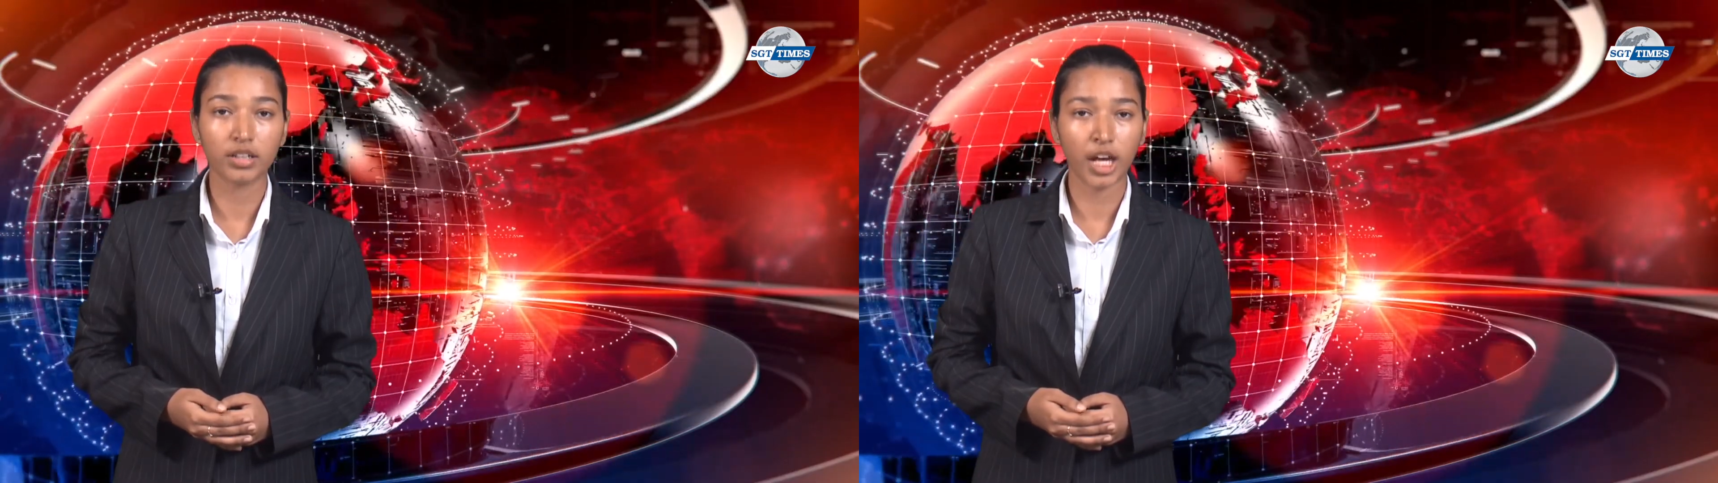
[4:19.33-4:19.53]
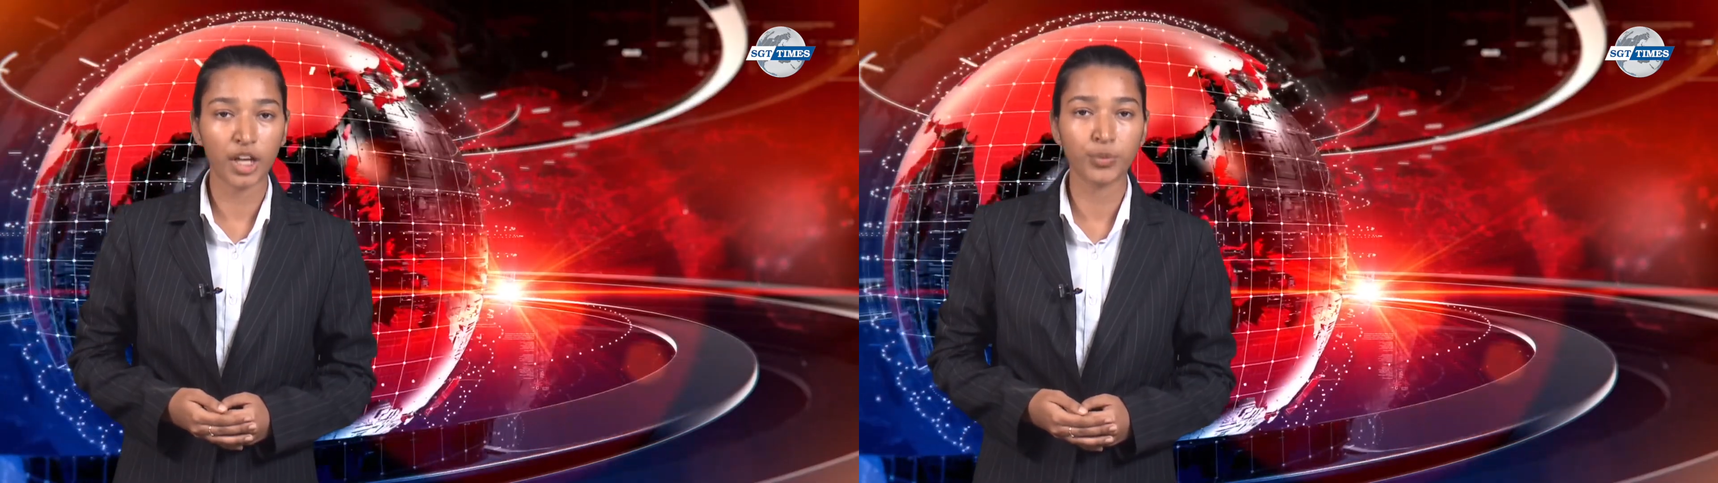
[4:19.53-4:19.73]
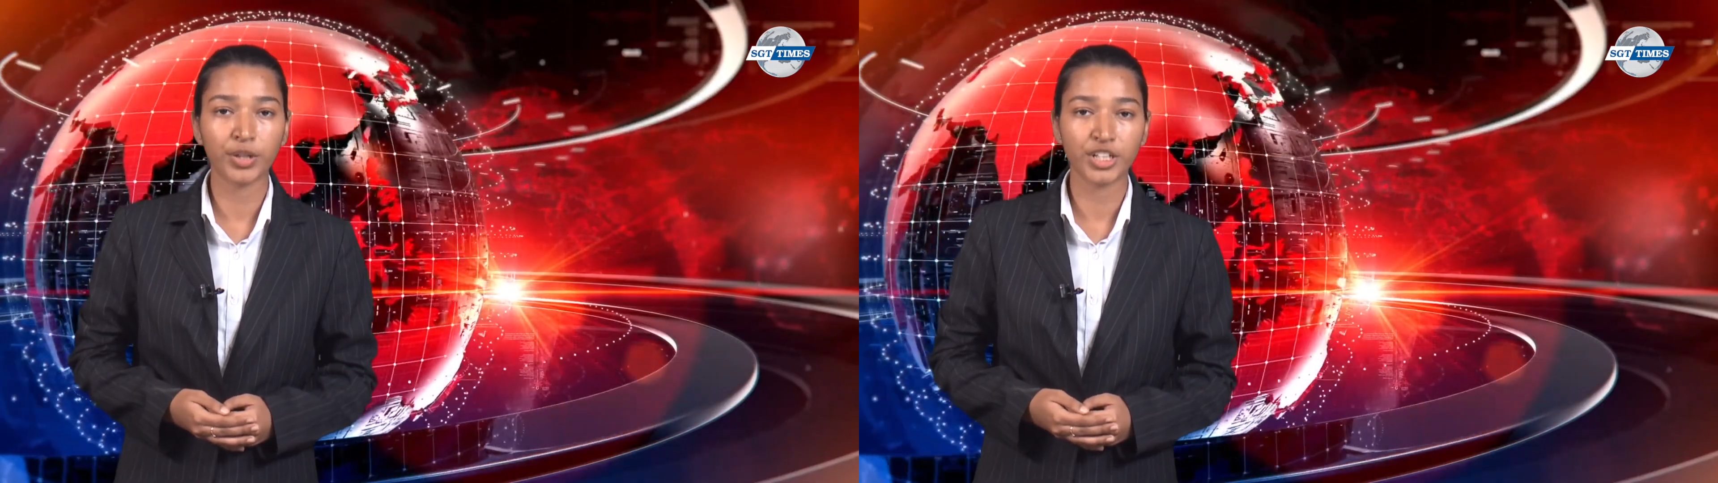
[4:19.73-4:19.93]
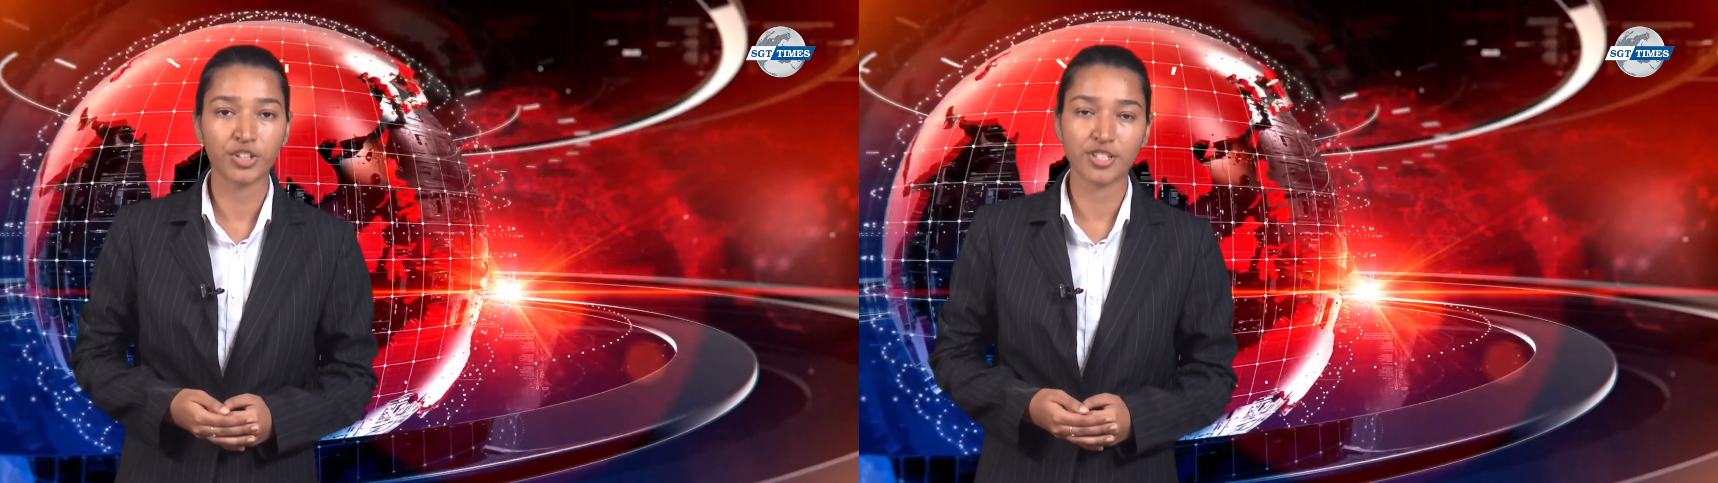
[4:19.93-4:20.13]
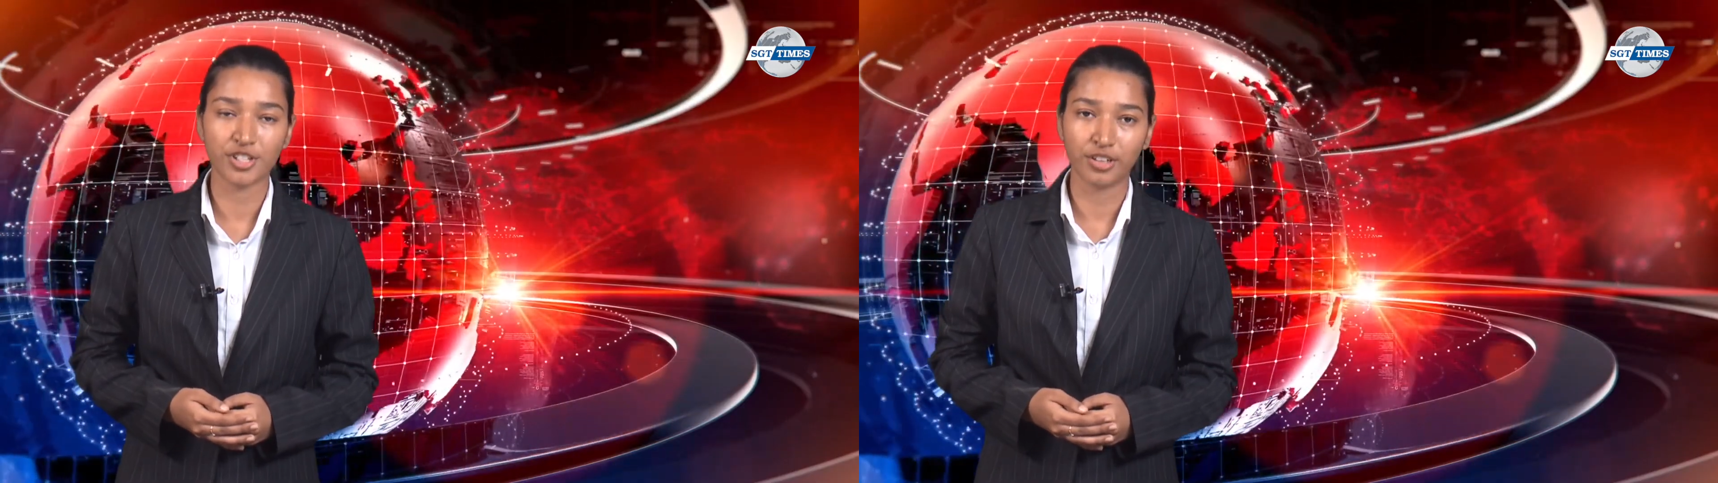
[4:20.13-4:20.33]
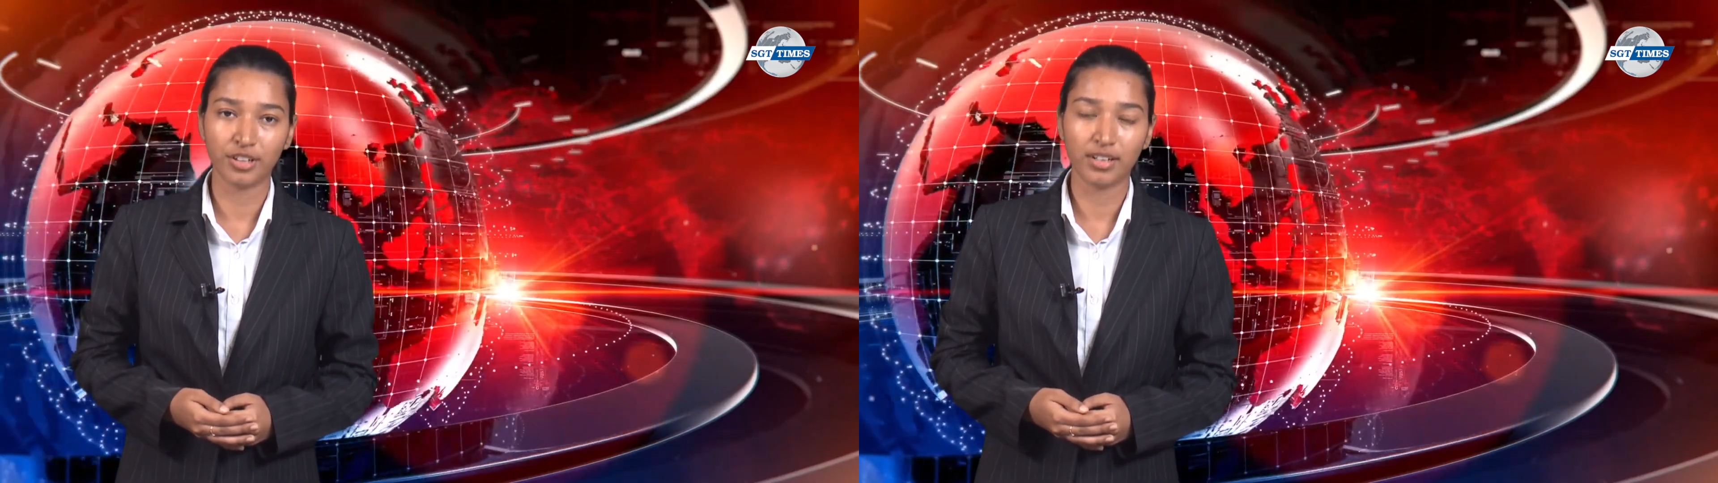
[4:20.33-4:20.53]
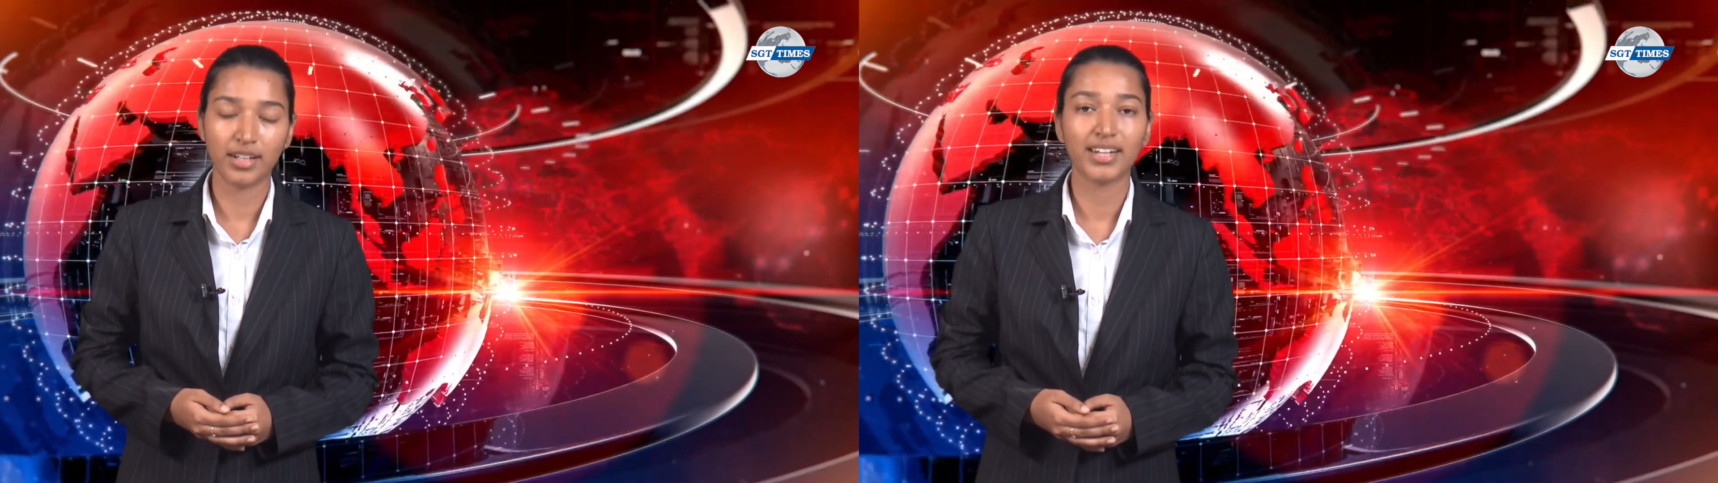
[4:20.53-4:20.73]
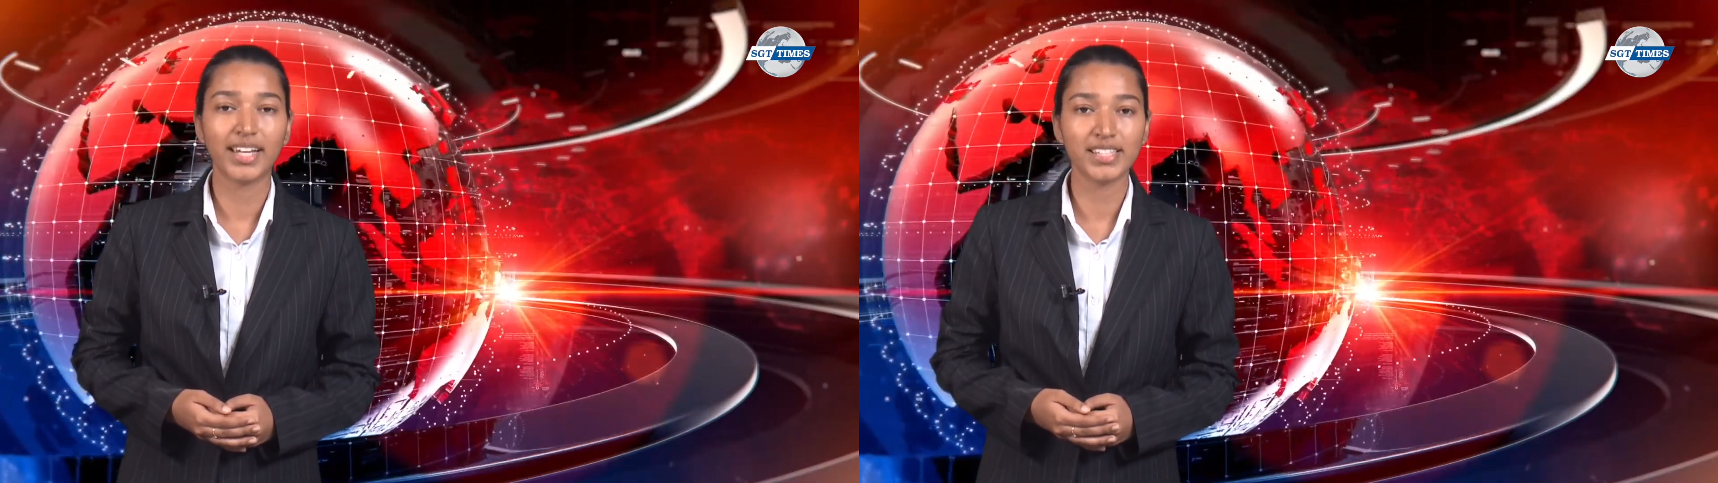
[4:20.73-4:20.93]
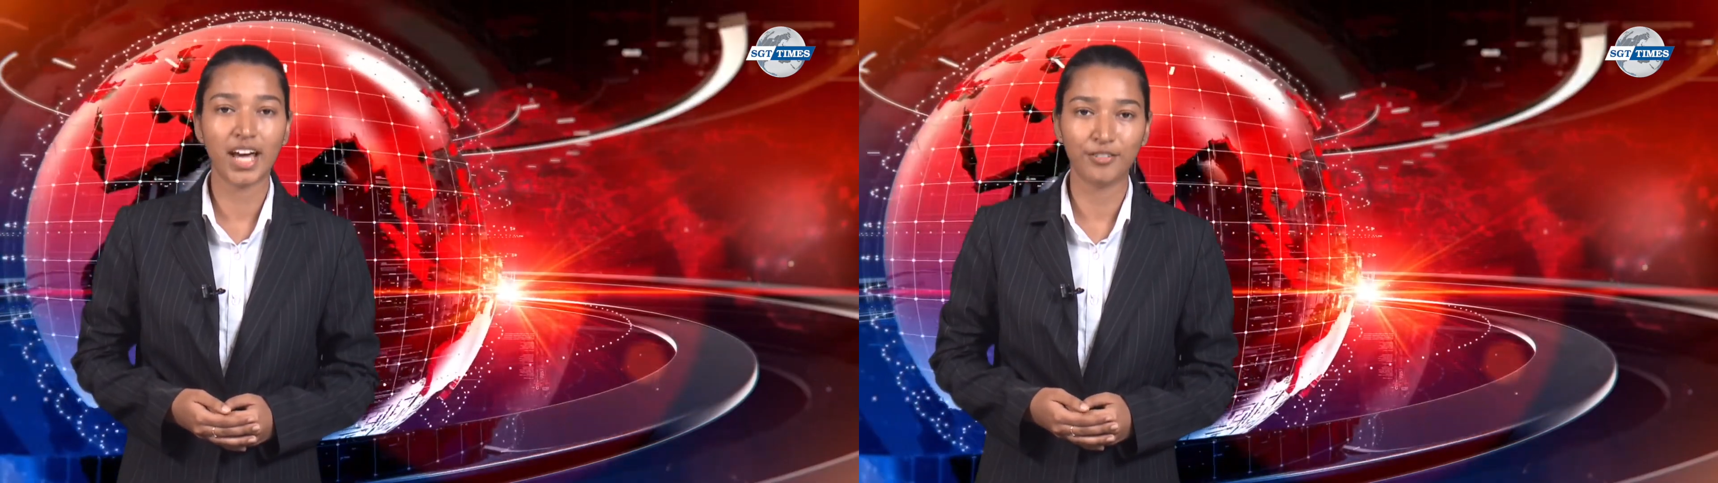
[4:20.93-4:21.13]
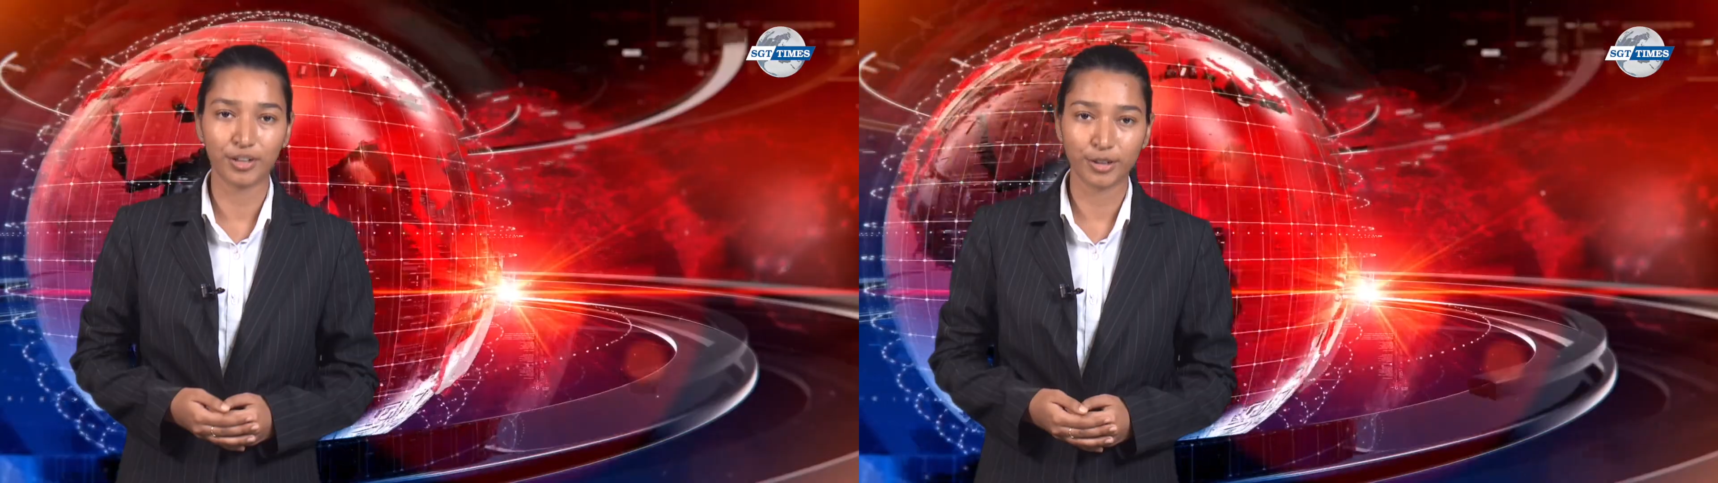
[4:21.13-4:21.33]
Nanomaterial Journal. Let's
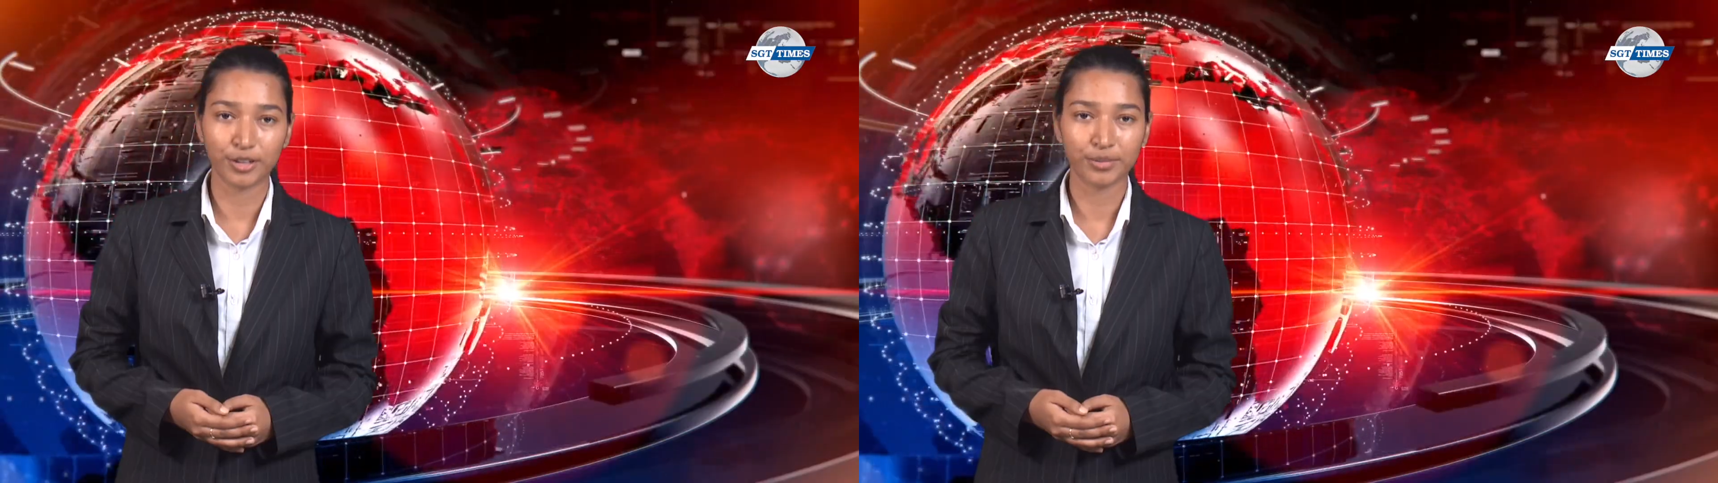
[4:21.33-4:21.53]
have a look.